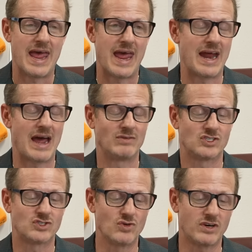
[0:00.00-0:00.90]
And I
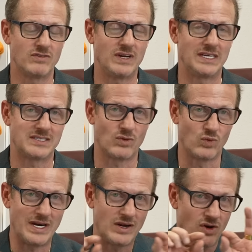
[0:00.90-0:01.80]
was so convinced,
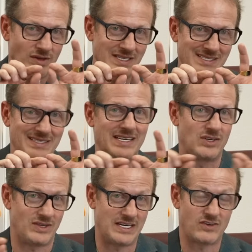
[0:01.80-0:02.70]
winning all these
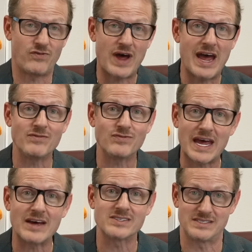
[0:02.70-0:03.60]
little hits,
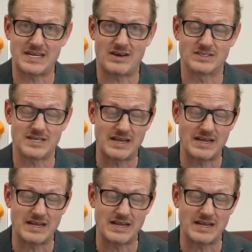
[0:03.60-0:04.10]
$5,000.